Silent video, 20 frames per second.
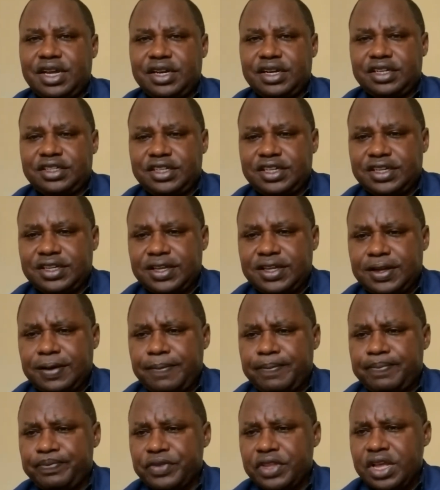undertaking.
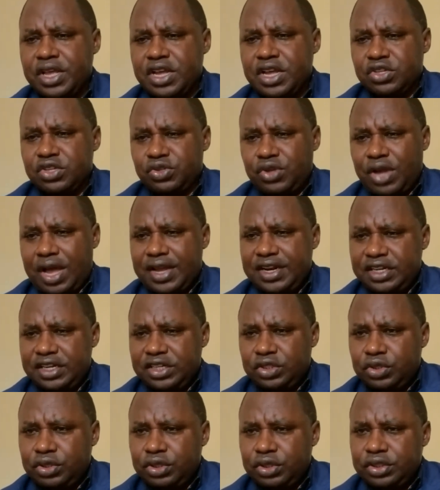So I really
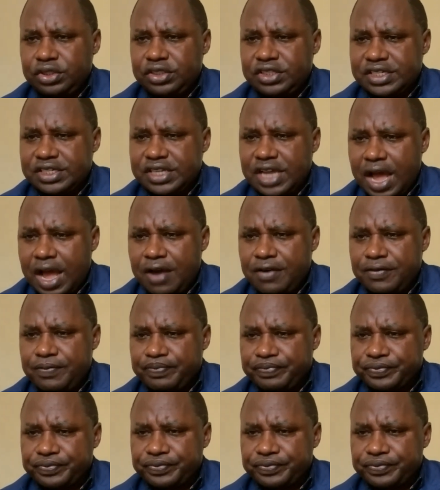didn't have